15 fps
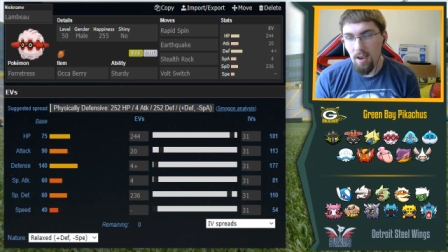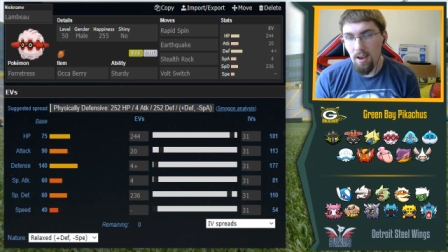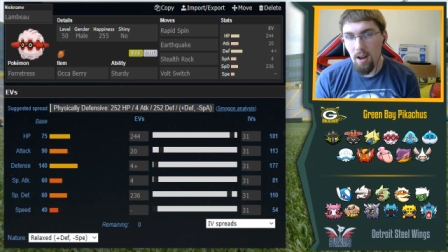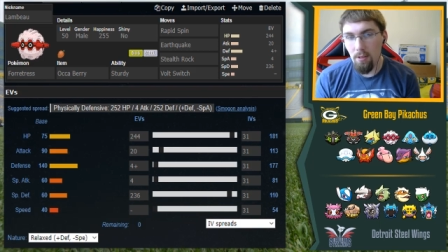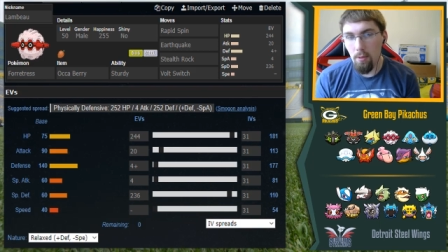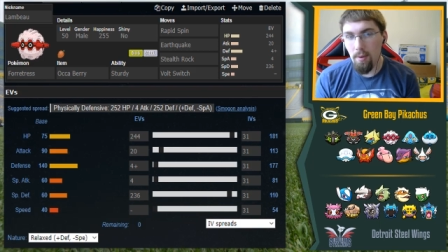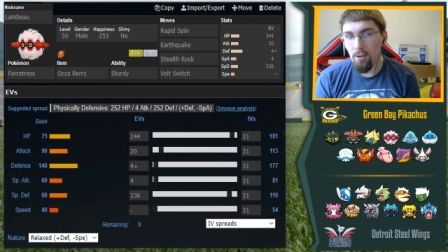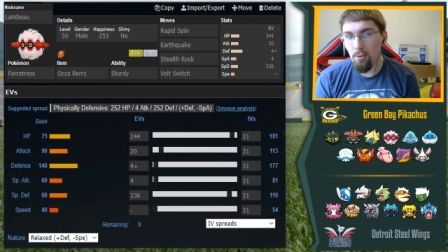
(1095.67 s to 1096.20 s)
it
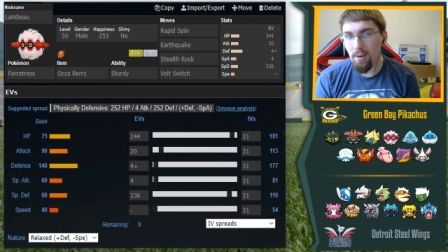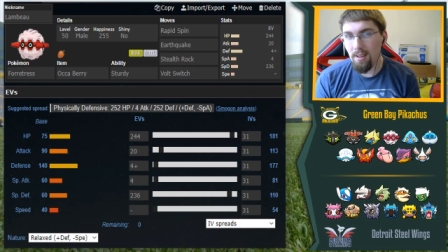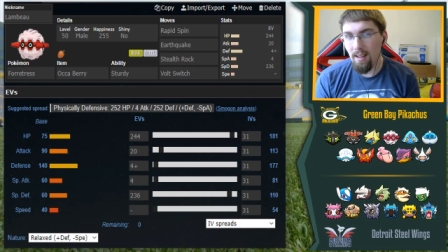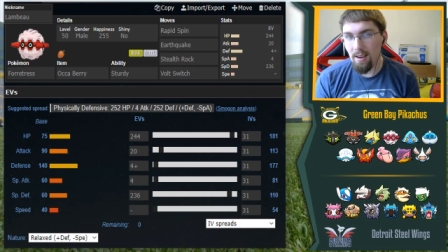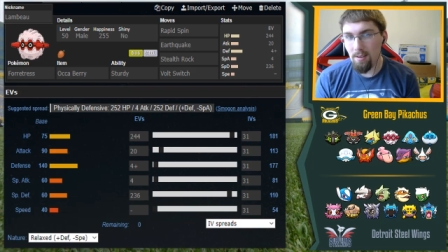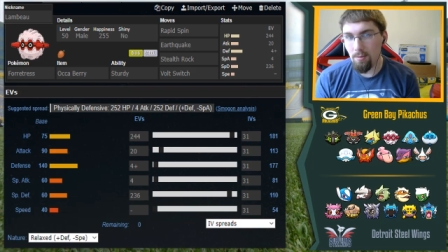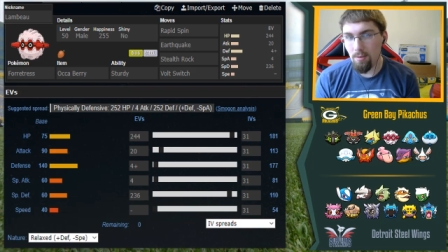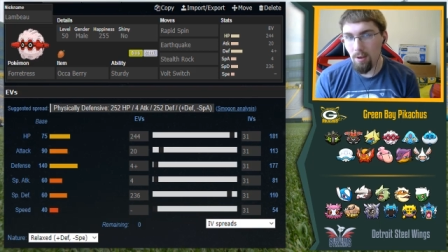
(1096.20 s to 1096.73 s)
all depends what he
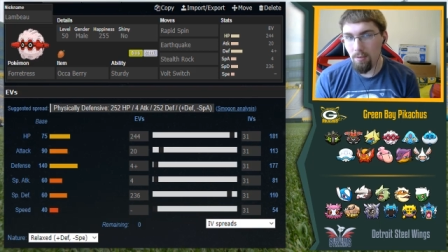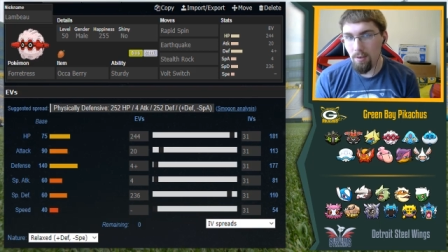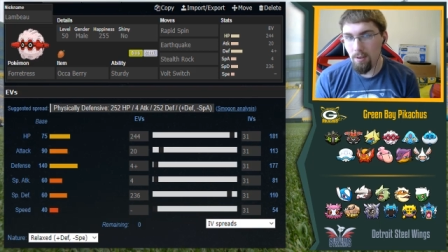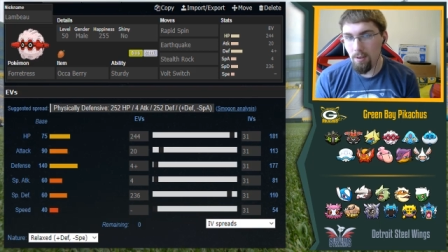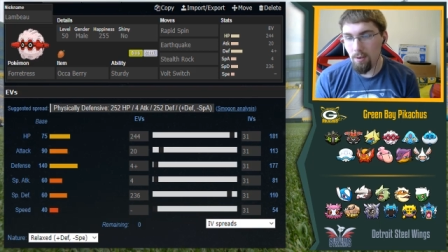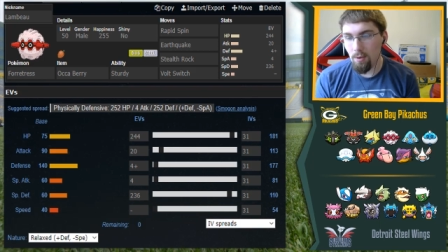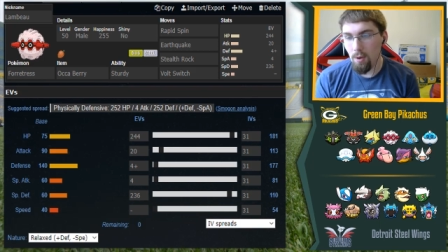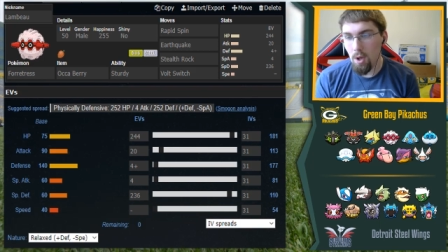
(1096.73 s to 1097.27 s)
locks himself
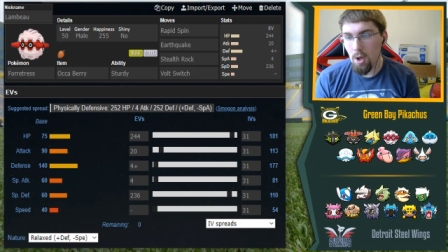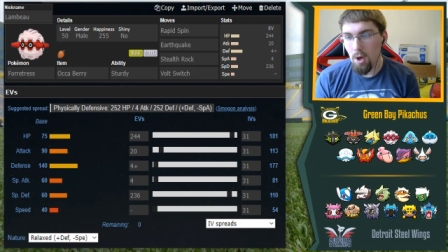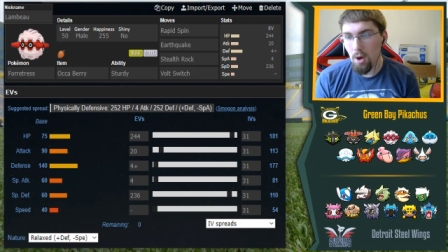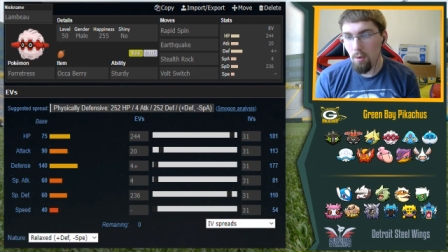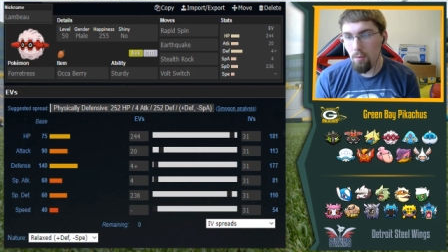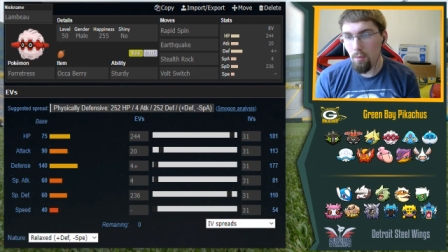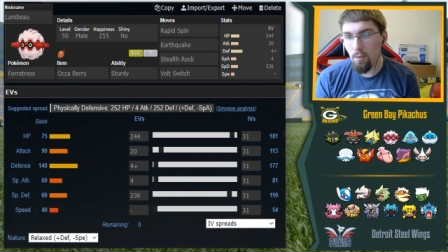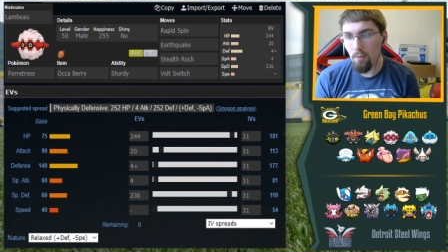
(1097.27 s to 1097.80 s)
into
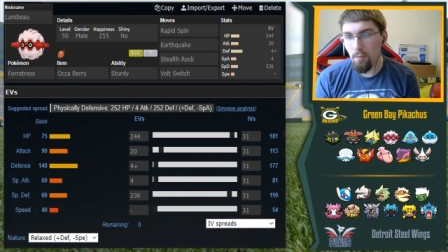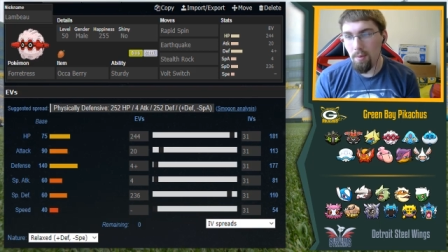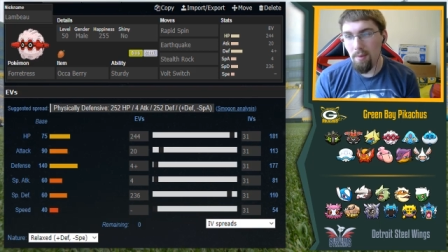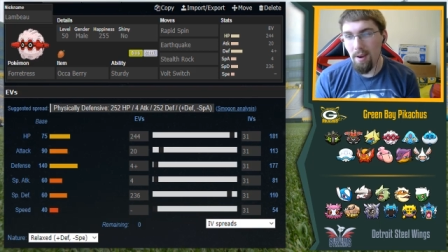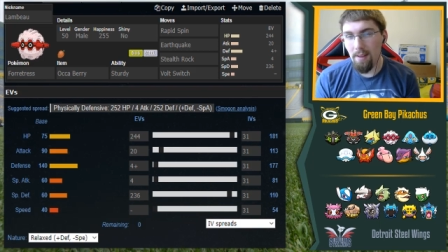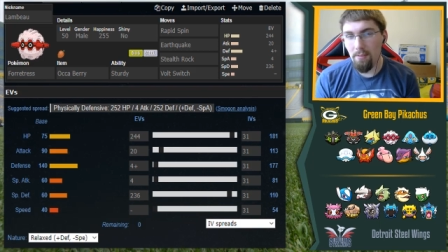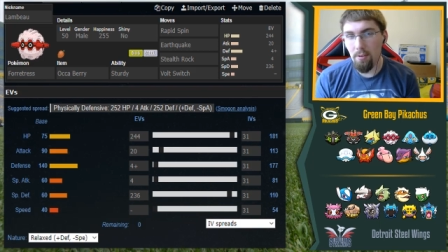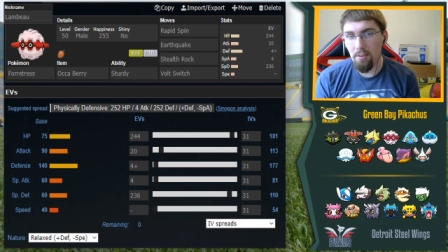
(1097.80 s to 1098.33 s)
we
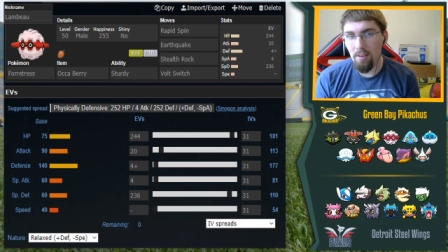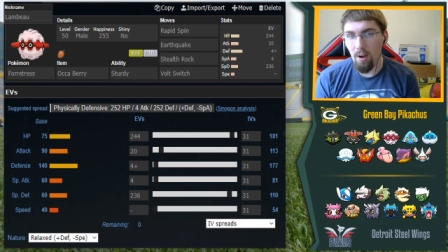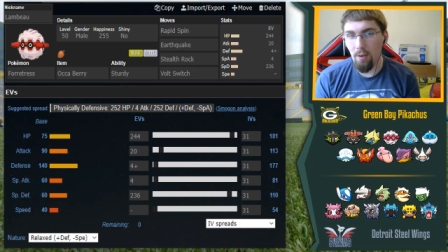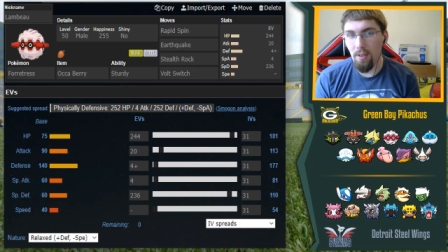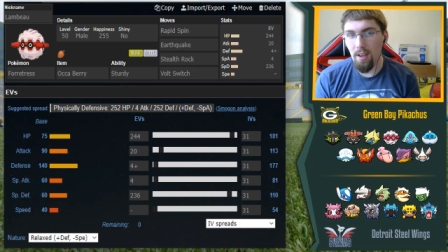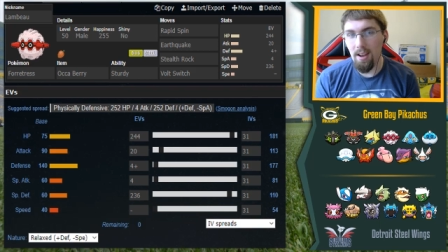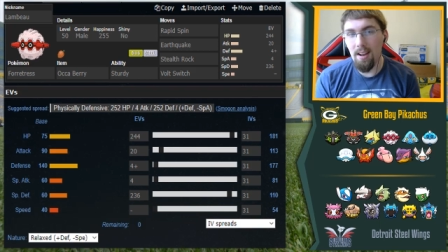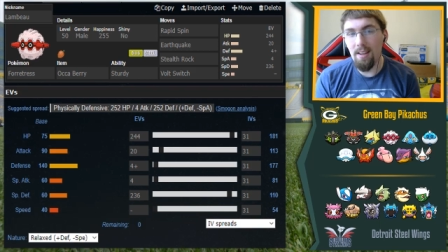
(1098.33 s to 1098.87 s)
might have to
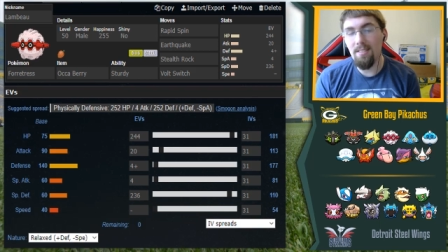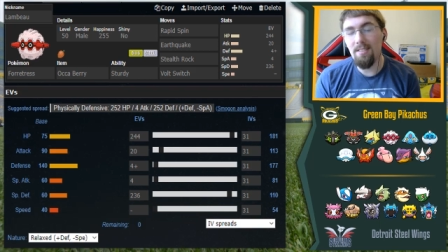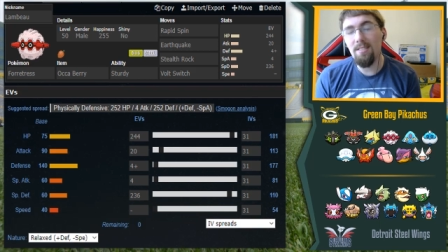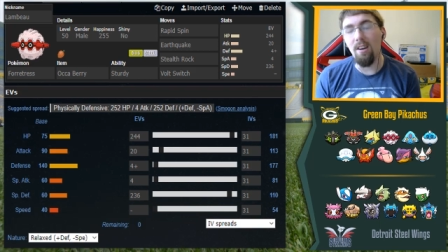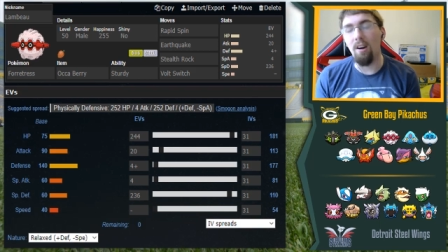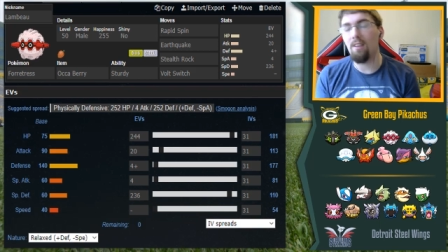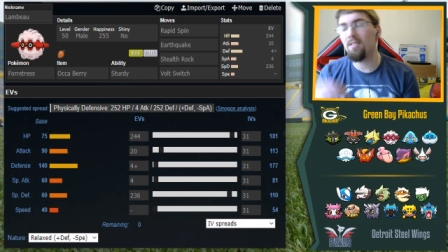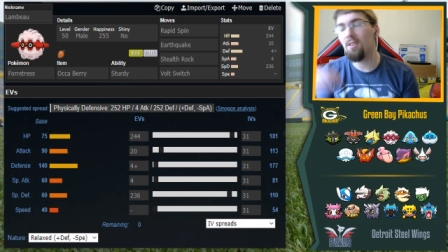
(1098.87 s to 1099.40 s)
scout that. And it
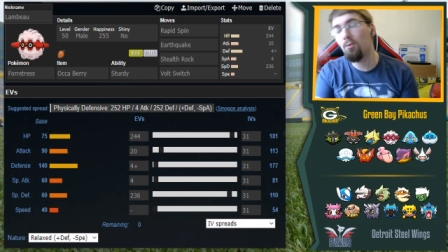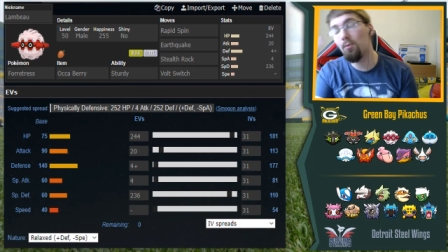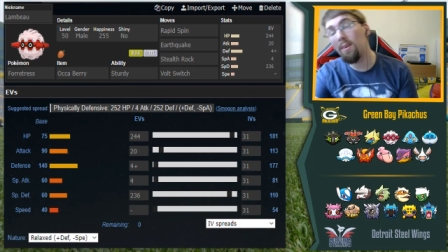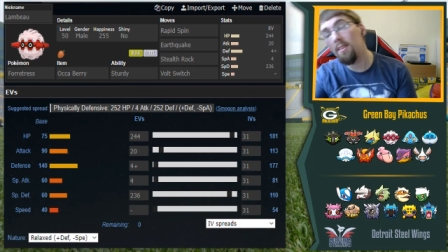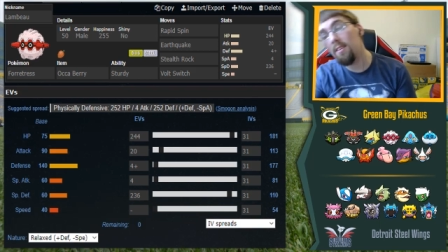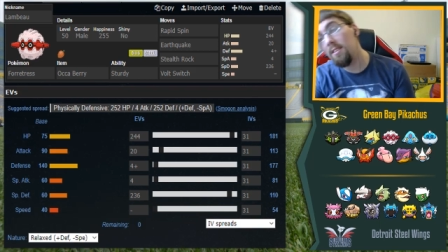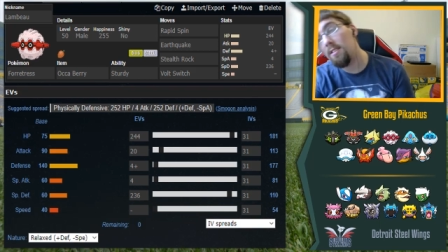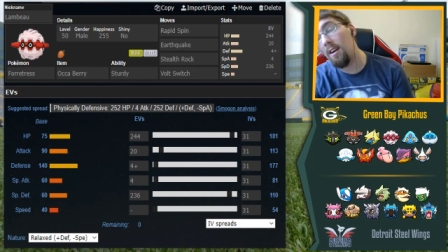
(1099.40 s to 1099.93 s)
sucks. It
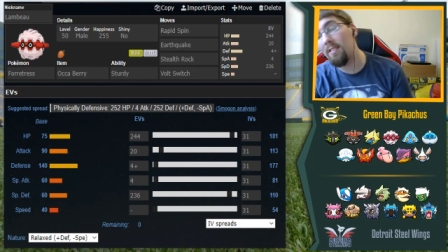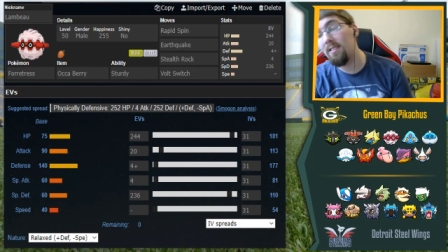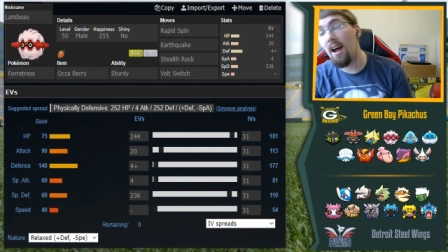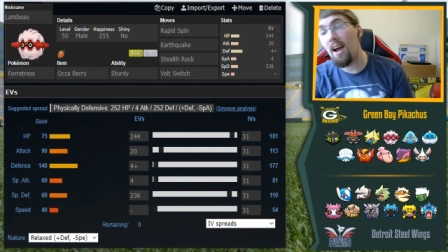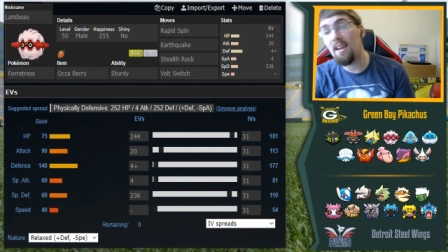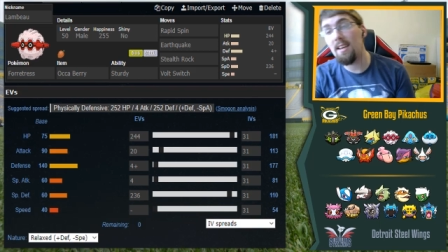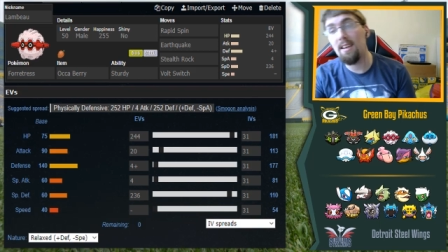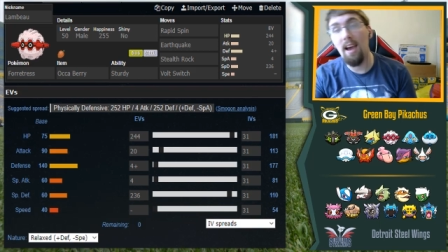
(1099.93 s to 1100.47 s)
really sucks.
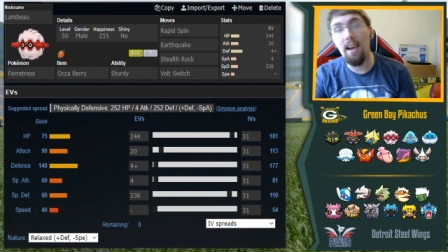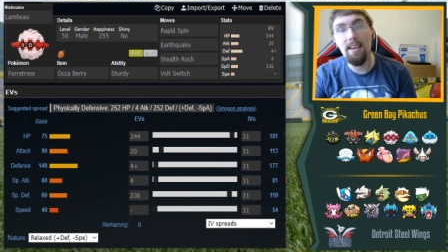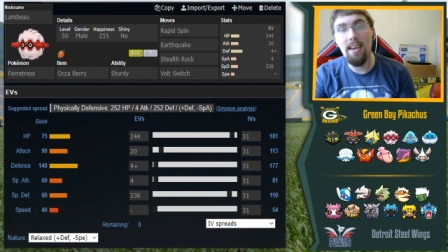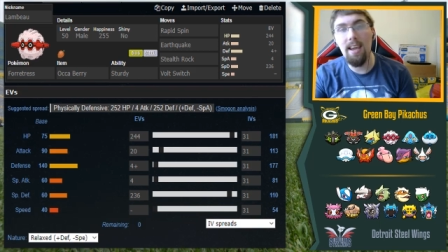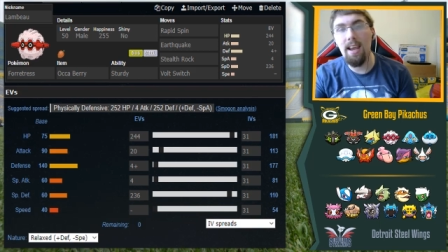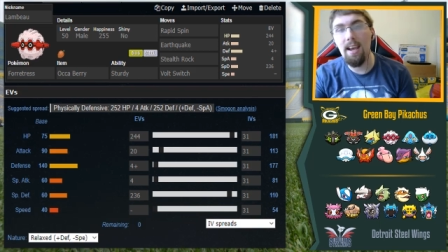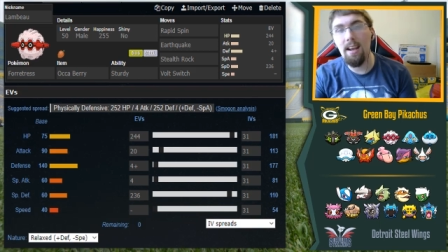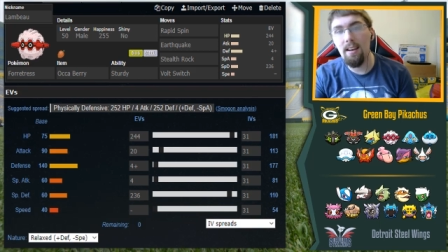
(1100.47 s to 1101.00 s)
I, I
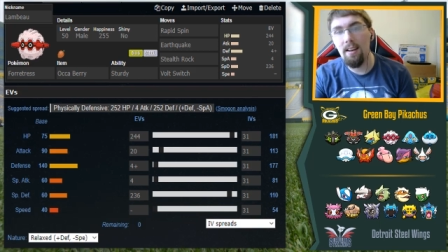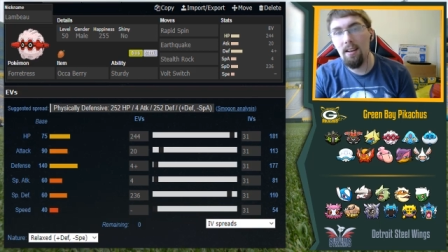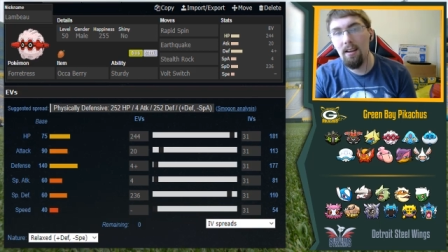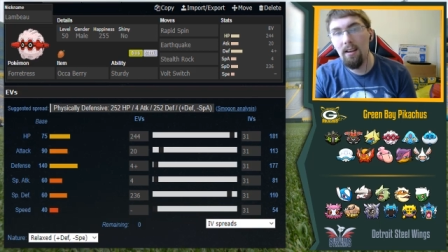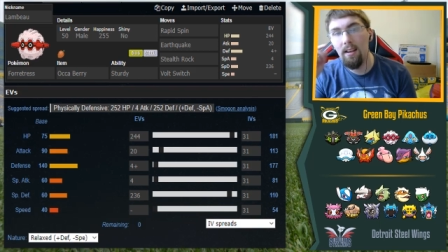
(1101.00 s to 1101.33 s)
can't...